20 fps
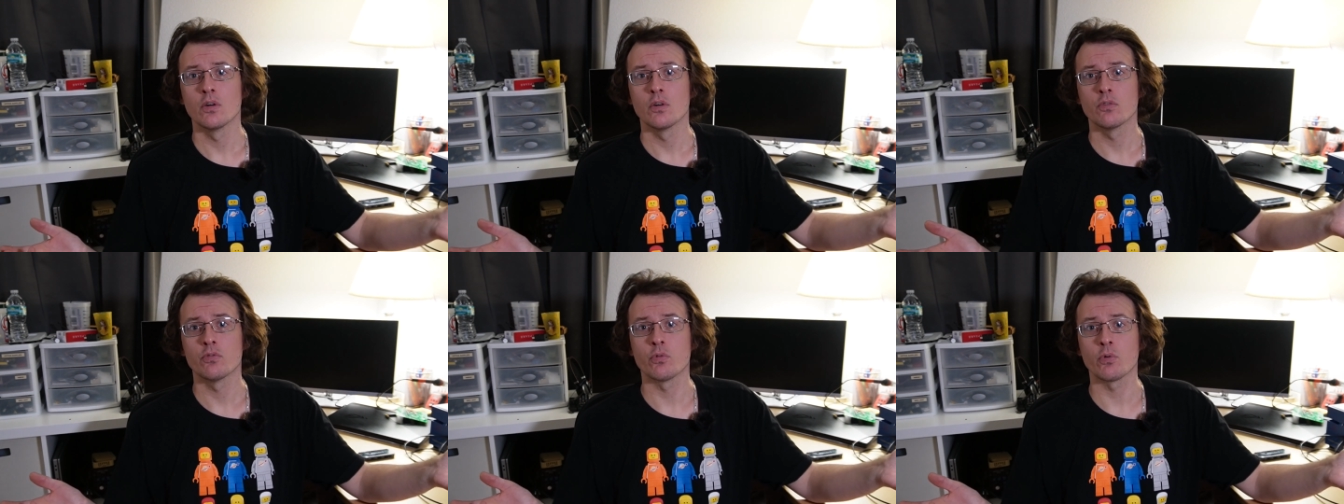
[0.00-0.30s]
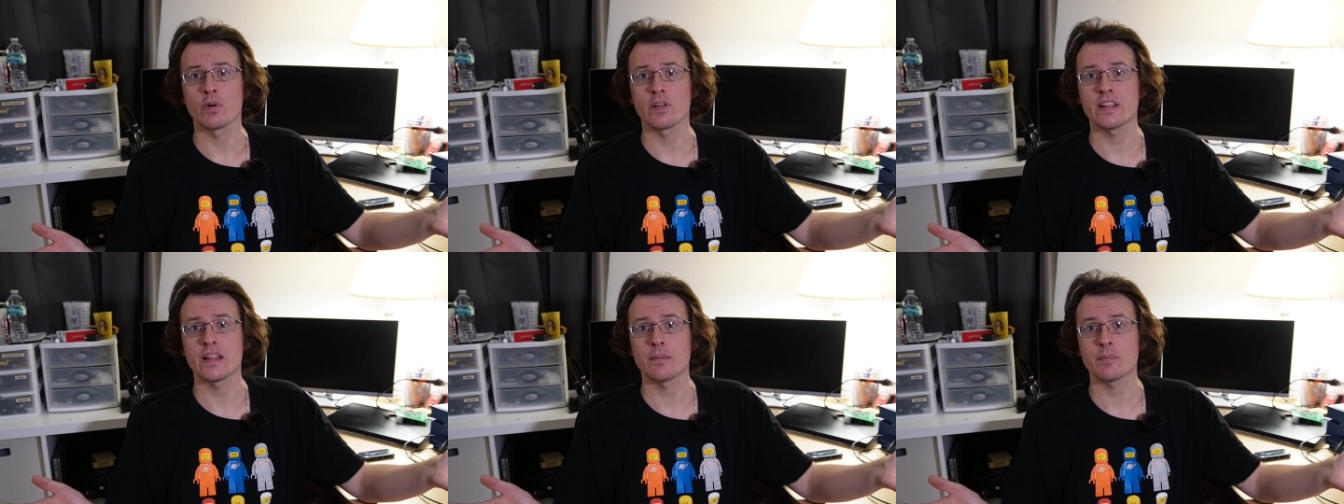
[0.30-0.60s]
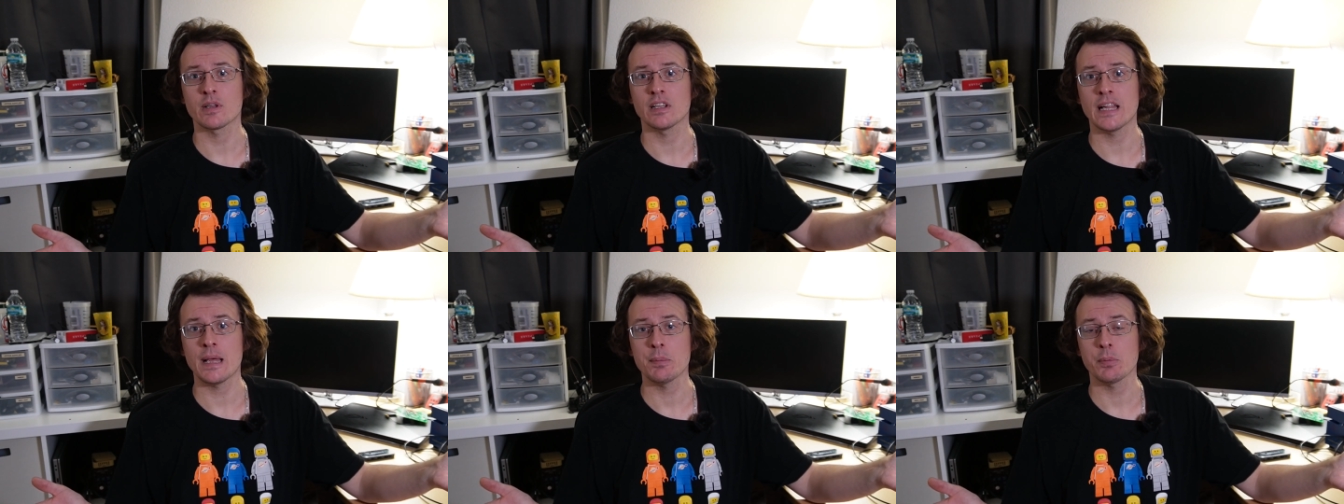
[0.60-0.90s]
for them
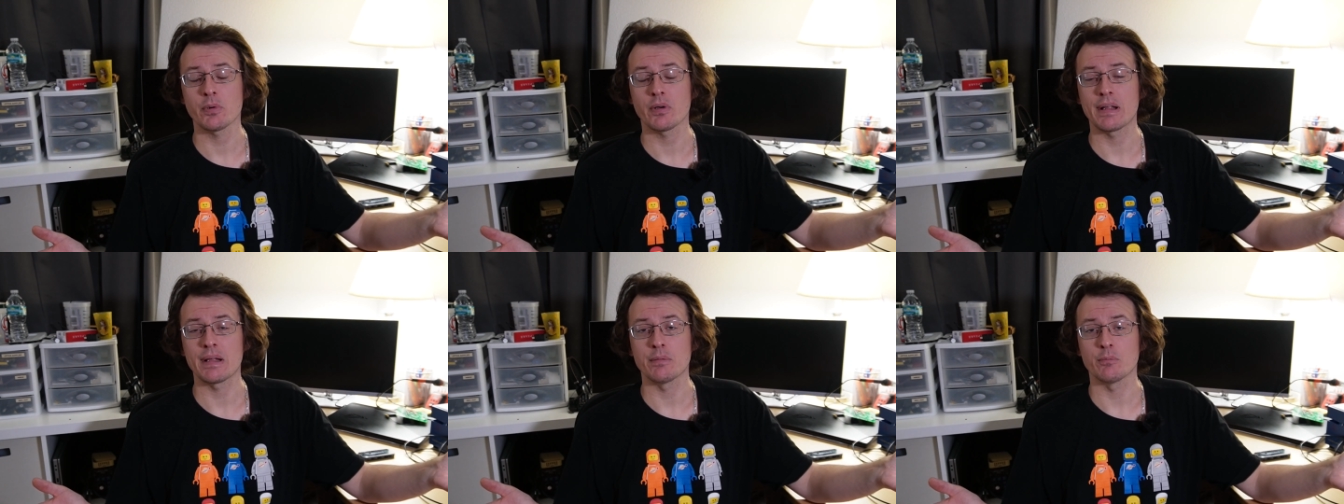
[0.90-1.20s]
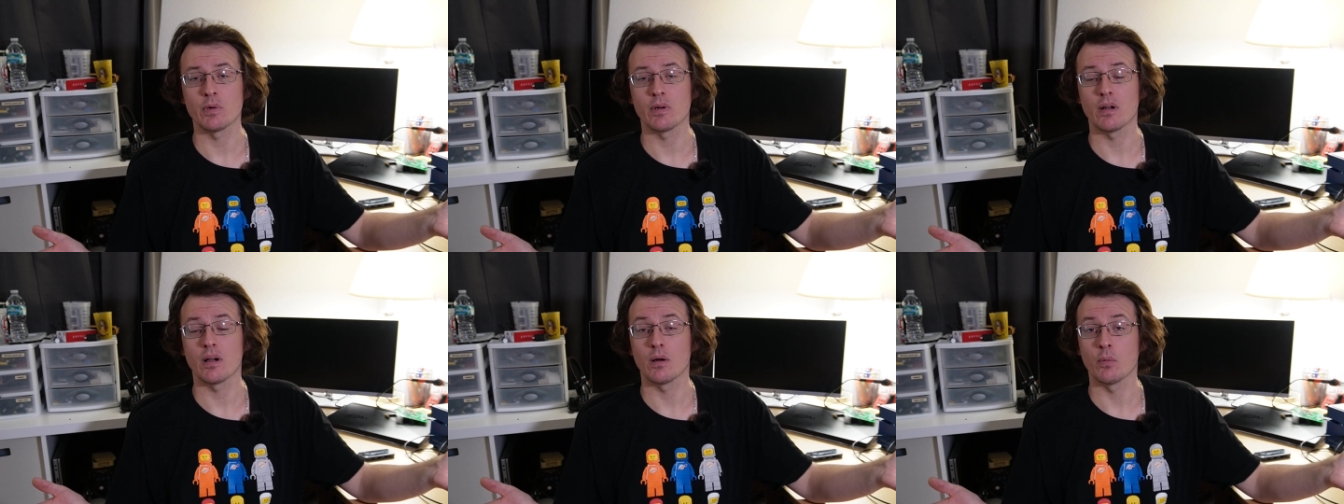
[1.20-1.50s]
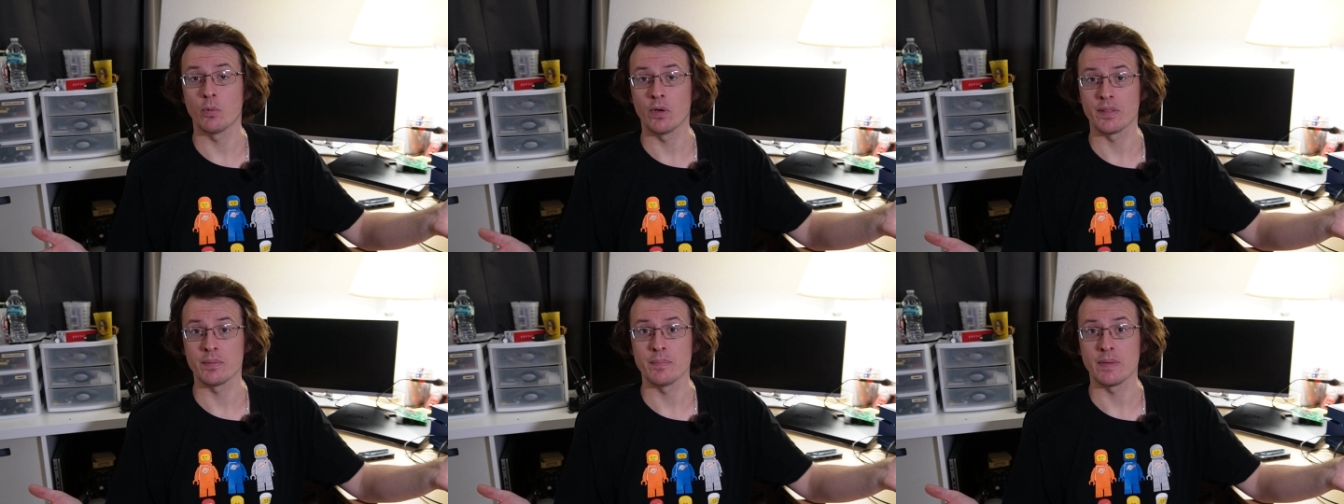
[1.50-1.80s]
collaborating
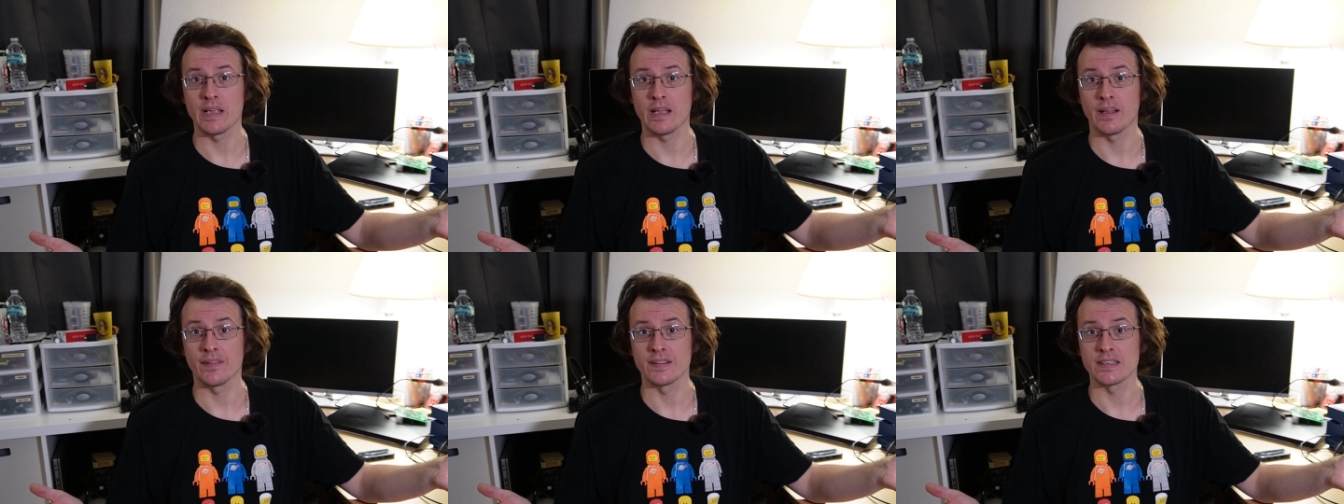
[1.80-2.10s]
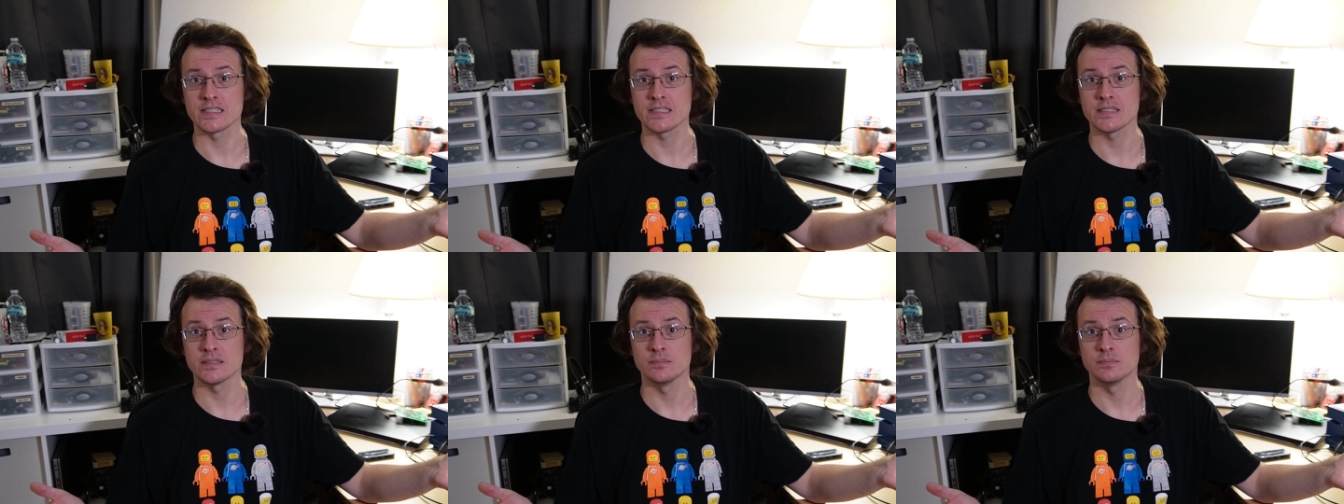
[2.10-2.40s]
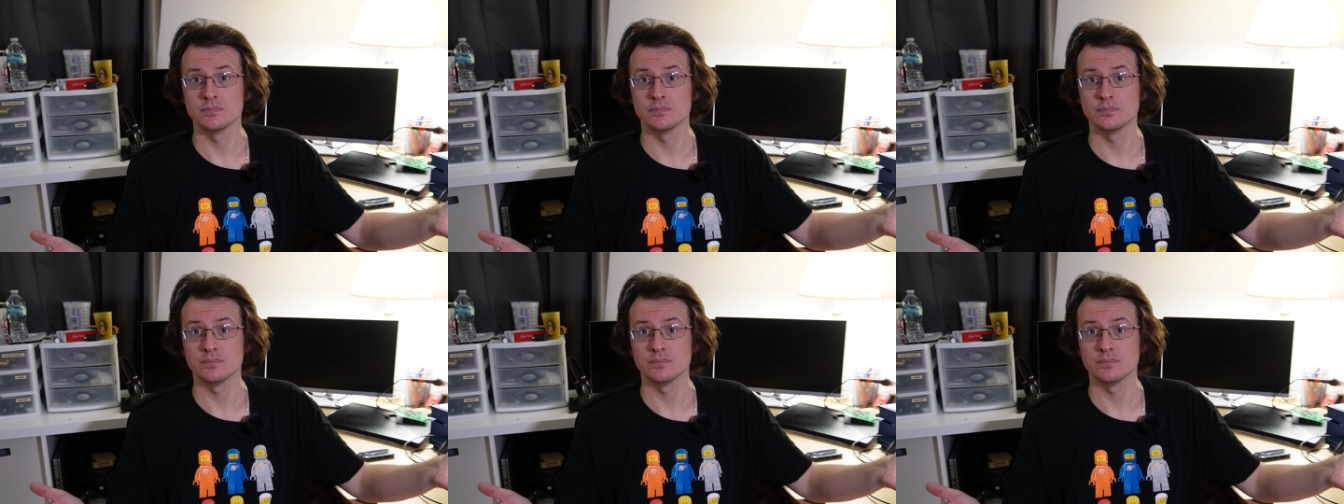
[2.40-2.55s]
with me on this.